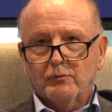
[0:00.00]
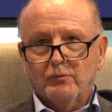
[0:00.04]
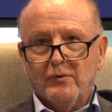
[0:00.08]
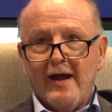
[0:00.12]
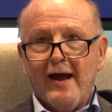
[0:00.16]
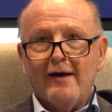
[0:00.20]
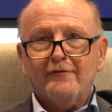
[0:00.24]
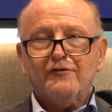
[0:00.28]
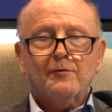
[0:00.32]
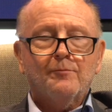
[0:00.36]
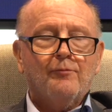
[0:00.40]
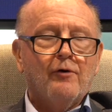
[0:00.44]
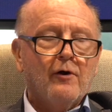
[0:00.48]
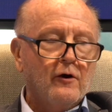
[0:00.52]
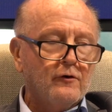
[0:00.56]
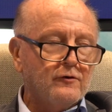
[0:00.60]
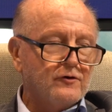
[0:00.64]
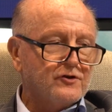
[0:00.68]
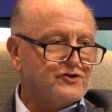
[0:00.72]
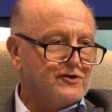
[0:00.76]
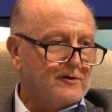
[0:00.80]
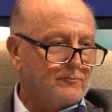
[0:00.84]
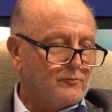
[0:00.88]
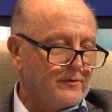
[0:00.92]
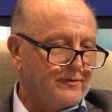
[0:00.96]
we have to
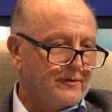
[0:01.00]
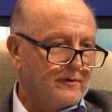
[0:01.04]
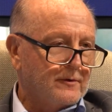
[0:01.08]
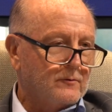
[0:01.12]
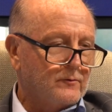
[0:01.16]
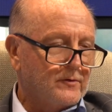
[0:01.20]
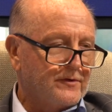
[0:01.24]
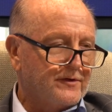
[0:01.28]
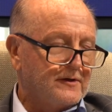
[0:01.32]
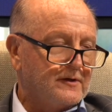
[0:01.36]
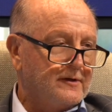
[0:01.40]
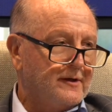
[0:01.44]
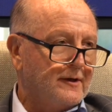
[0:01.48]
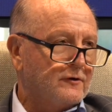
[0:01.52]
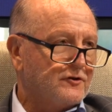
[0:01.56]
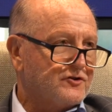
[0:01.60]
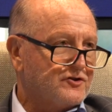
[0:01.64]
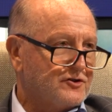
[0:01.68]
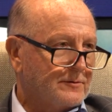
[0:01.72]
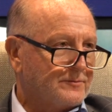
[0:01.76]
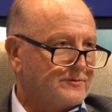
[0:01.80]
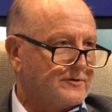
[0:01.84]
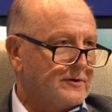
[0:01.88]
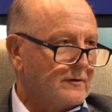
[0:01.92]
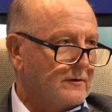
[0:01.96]
partnership with the
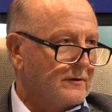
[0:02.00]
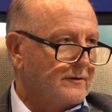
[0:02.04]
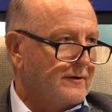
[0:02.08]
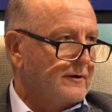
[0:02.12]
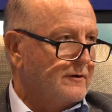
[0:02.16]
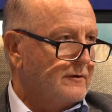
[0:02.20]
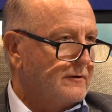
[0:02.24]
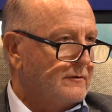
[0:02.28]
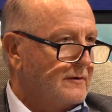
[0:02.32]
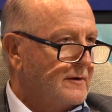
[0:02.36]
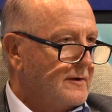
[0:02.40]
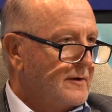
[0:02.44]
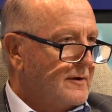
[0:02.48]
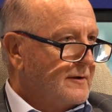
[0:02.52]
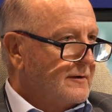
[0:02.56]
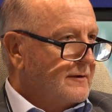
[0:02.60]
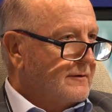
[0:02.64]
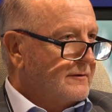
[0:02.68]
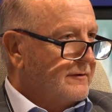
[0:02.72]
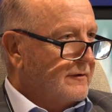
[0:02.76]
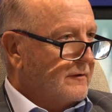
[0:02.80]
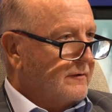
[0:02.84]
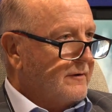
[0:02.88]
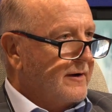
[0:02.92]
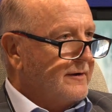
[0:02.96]
dealerships here.
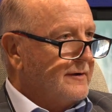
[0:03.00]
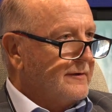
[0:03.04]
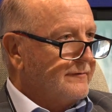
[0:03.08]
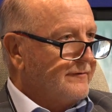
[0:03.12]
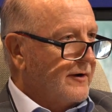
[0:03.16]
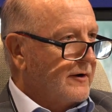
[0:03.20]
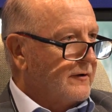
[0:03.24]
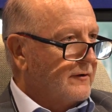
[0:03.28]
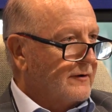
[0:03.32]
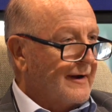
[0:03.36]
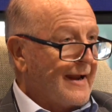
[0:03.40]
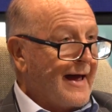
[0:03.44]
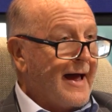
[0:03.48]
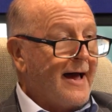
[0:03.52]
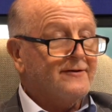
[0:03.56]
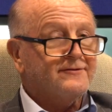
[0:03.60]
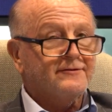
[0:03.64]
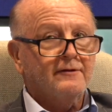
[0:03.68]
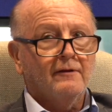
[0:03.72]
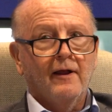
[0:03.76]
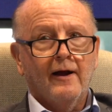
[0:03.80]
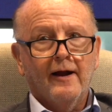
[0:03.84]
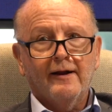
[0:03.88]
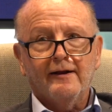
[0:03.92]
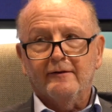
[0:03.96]
They're kind of our last
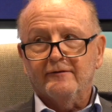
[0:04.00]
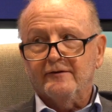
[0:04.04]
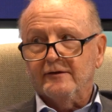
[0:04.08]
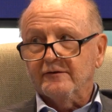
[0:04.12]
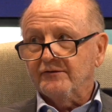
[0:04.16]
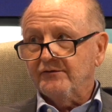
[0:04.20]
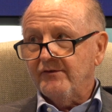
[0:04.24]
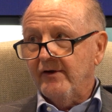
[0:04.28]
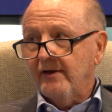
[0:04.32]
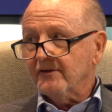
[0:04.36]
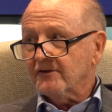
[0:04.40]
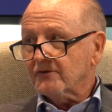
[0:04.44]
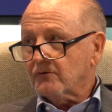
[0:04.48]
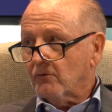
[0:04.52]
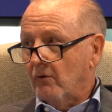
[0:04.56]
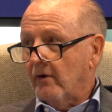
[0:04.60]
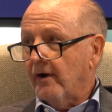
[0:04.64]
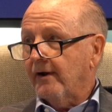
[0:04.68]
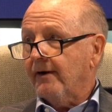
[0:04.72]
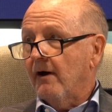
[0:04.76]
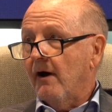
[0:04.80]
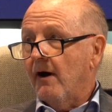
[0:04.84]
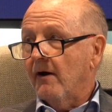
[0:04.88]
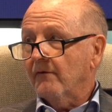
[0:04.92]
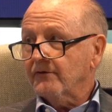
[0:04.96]
line of defense
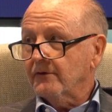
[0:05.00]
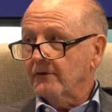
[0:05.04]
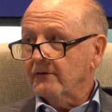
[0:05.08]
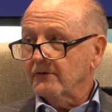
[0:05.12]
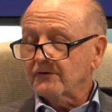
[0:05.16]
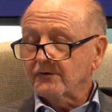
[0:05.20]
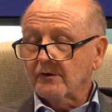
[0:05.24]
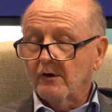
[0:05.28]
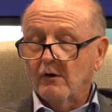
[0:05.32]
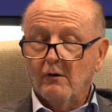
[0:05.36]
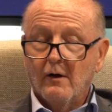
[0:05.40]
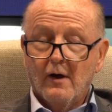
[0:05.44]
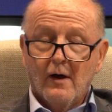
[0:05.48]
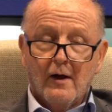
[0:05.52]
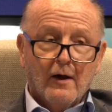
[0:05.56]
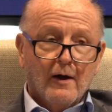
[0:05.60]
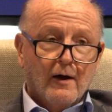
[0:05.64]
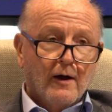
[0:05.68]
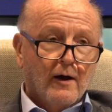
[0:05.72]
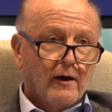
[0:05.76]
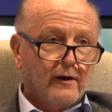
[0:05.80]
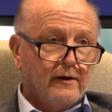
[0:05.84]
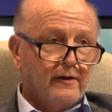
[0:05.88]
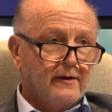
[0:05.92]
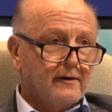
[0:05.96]
quite often. So
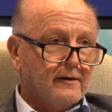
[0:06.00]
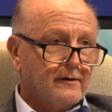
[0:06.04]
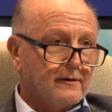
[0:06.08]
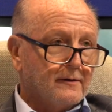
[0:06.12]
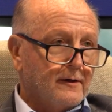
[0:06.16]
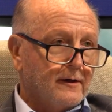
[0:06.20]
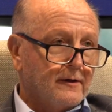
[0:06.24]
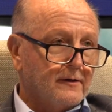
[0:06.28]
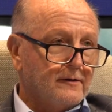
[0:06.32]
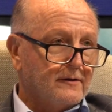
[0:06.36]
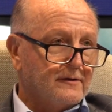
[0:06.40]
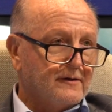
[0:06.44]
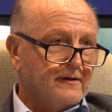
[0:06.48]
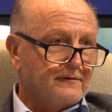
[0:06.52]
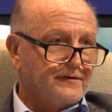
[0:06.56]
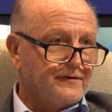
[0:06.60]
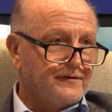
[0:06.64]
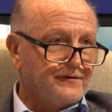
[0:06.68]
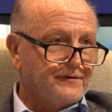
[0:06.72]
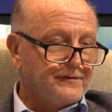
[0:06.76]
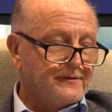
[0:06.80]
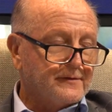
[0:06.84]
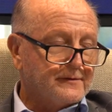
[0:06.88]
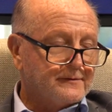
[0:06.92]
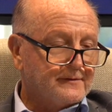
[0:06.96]
how do you
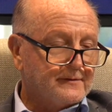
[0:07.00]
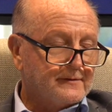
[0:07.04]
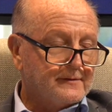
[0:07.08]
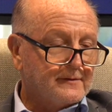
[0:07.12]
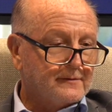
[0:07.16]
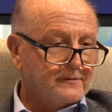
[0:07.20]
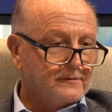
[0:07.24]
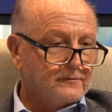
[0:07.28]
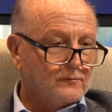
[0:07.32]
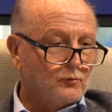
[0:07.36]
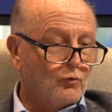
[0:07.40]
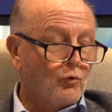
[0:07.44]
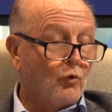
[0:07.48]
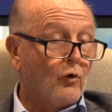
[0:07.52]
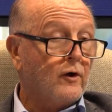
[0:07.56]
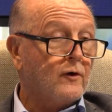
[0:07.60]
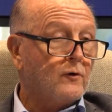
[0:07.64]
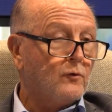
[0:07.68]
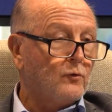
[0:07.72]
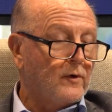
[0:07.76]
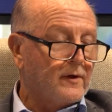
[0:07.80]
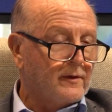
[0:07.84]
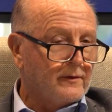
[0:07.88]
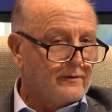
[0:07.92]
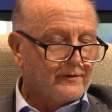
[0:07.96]

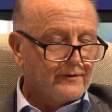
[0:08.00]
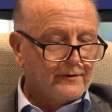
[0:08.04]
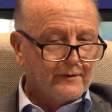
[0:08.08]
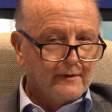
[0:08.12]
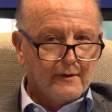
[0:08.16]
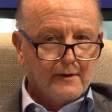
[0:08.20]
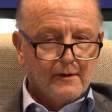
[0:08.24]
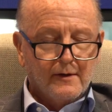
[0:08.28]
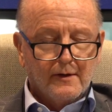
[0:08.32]
work with